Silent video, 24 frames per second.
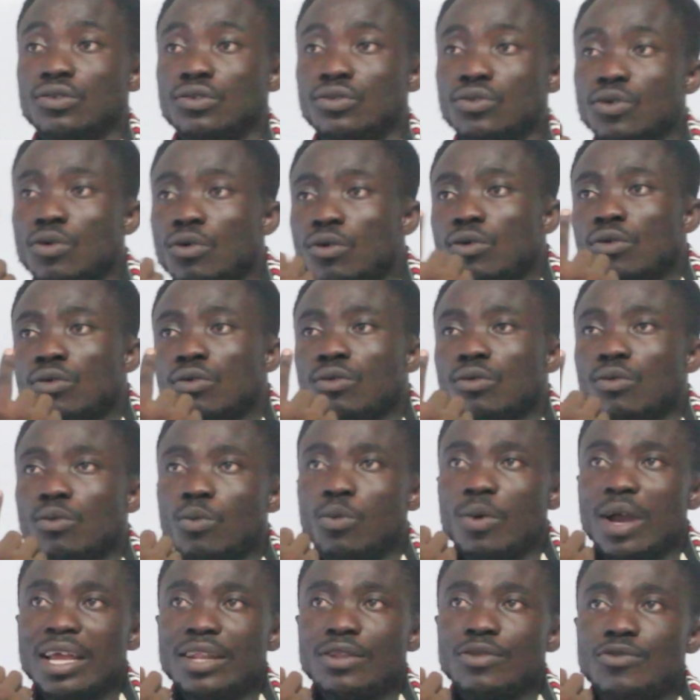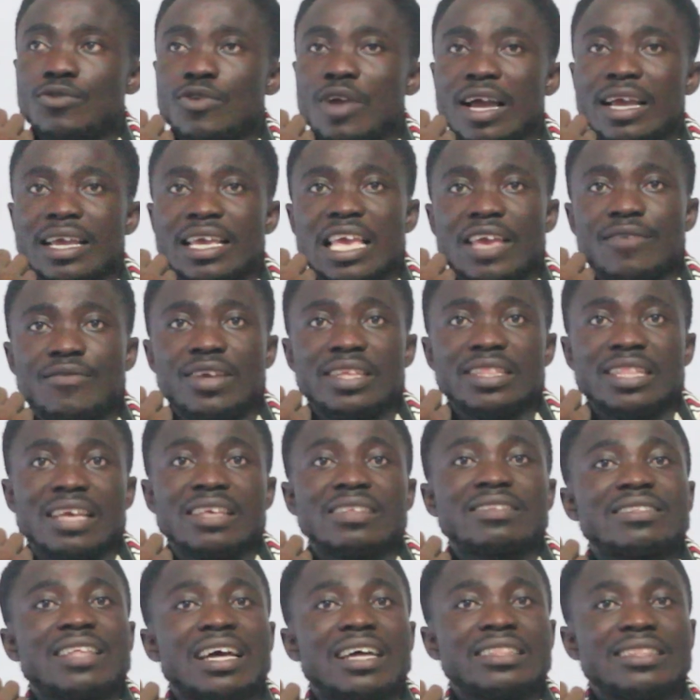know when you are given a
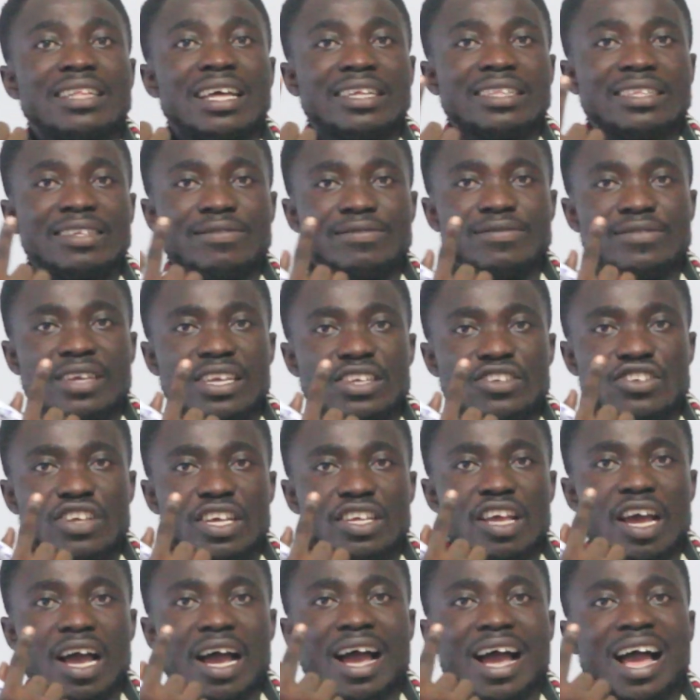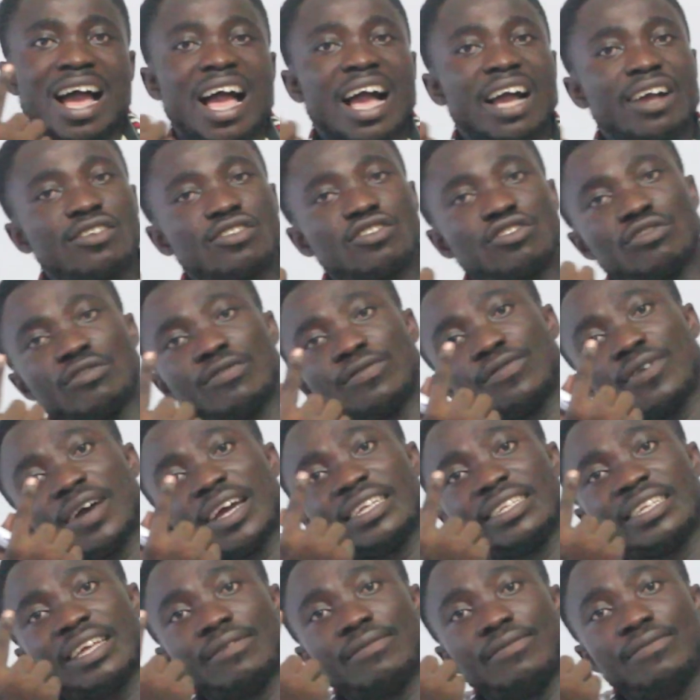standard deviation and are asked to
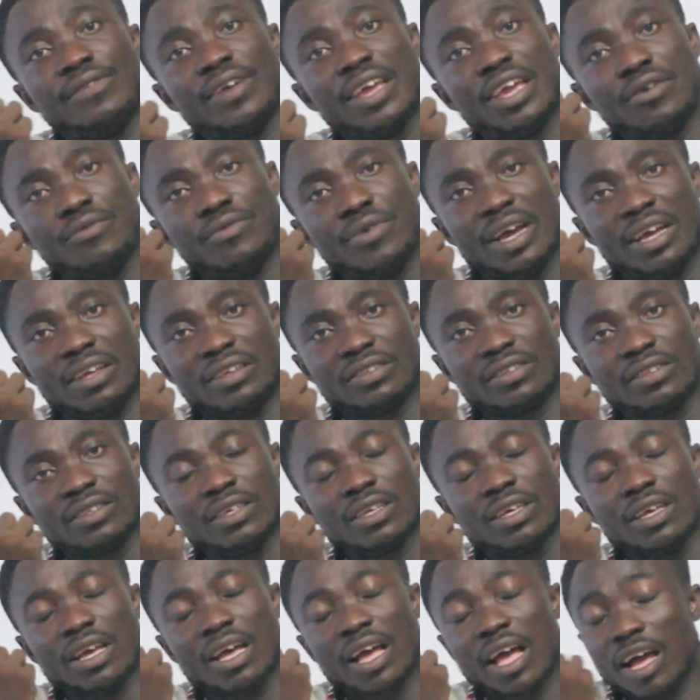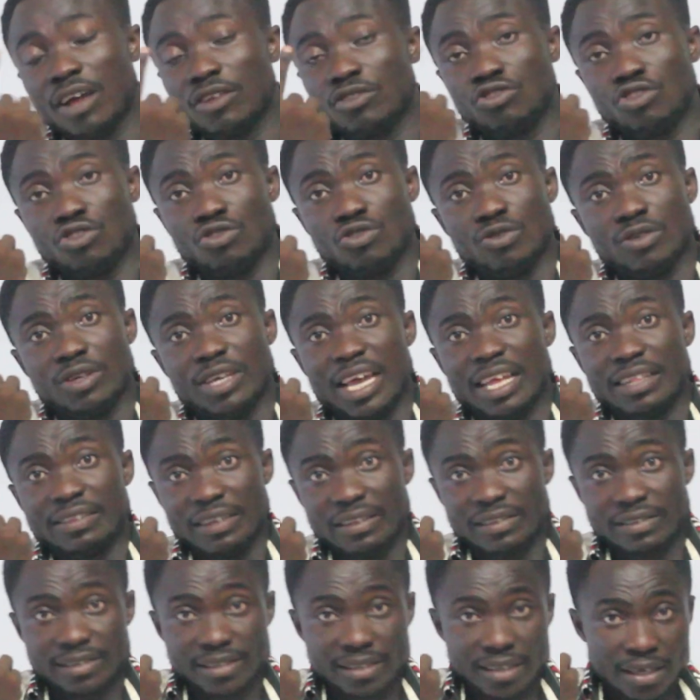find a variance. How do you get
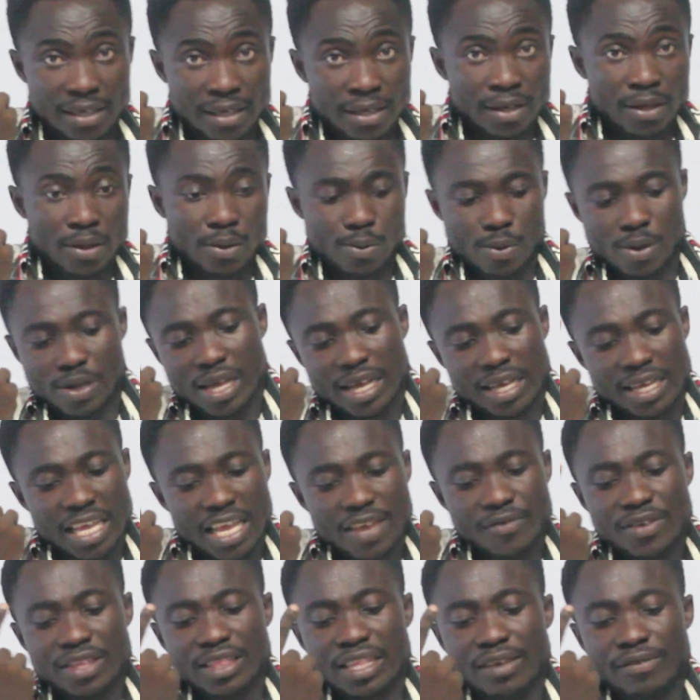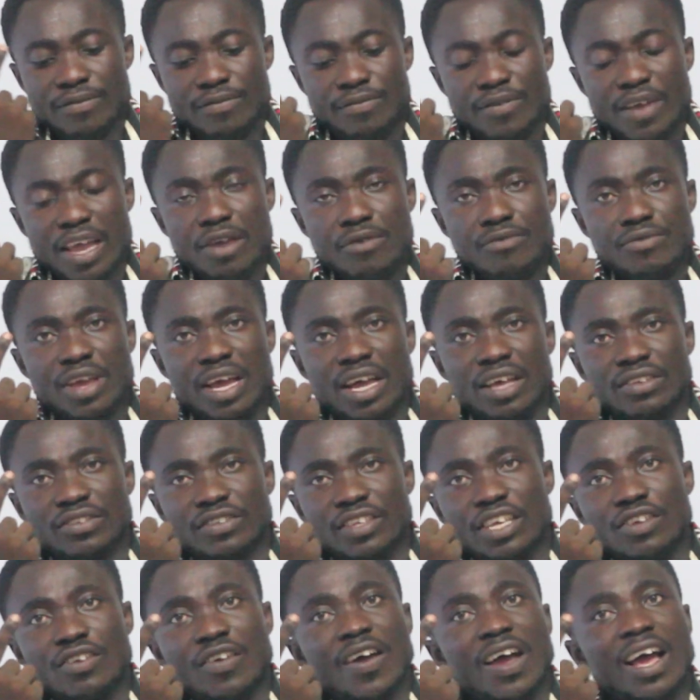it? When you are given the variance
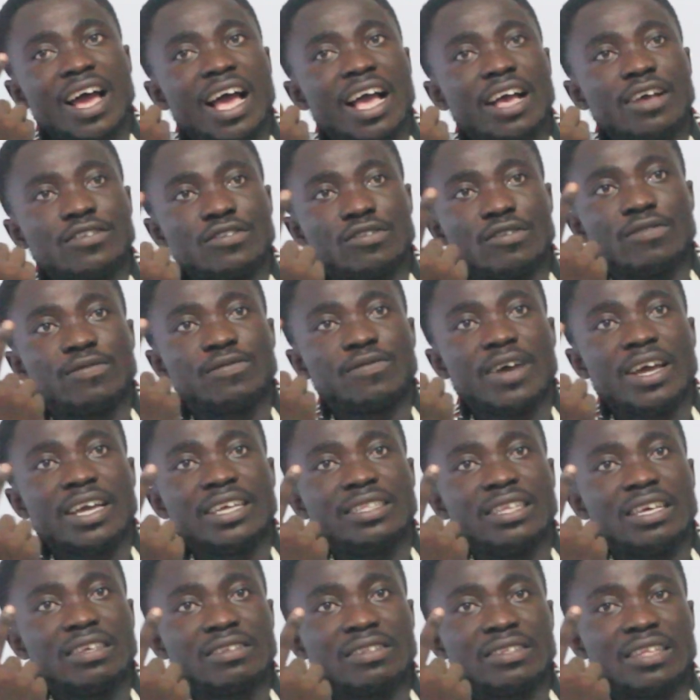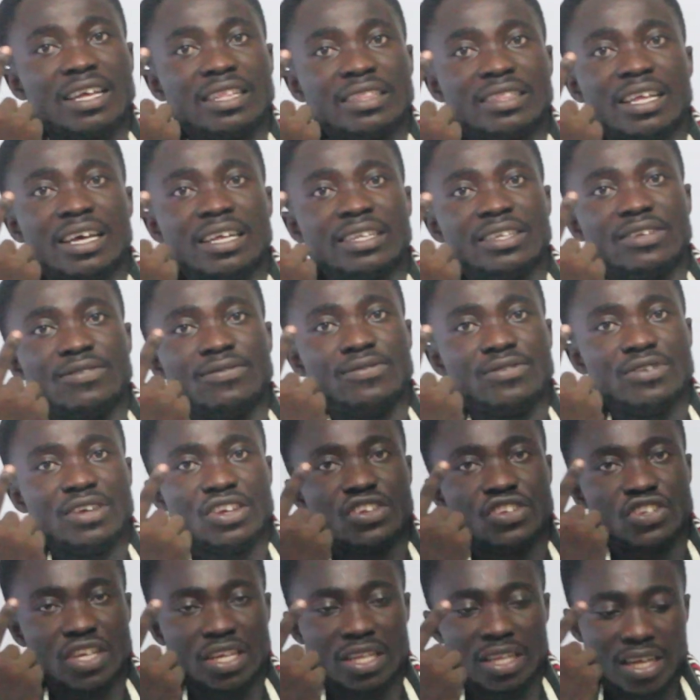and you are asked to find the standard
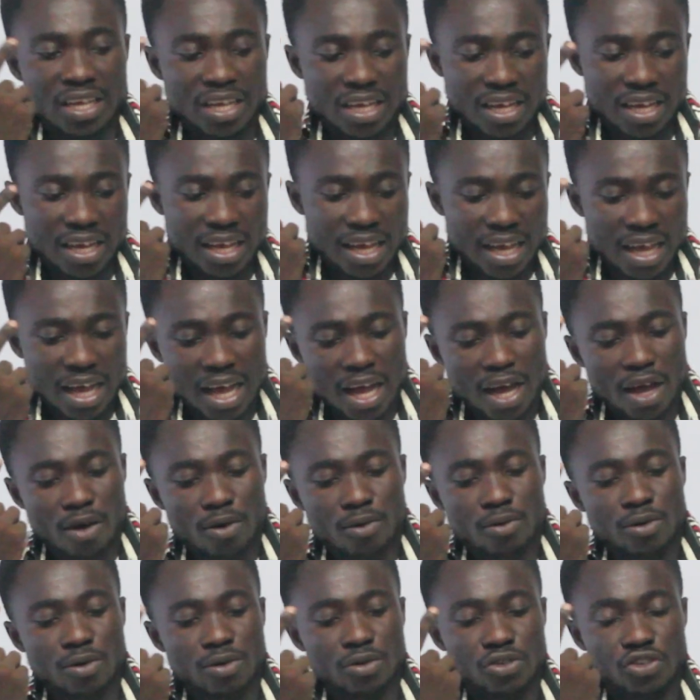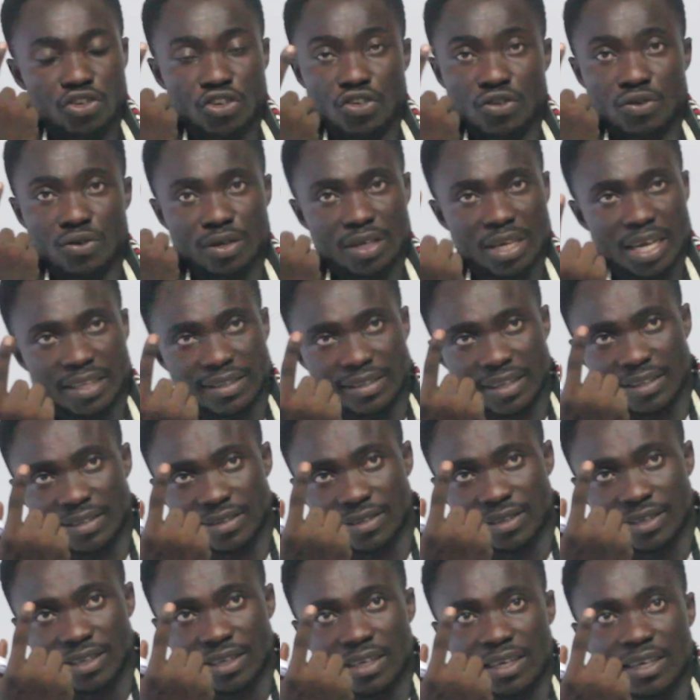deviation, how do you get it?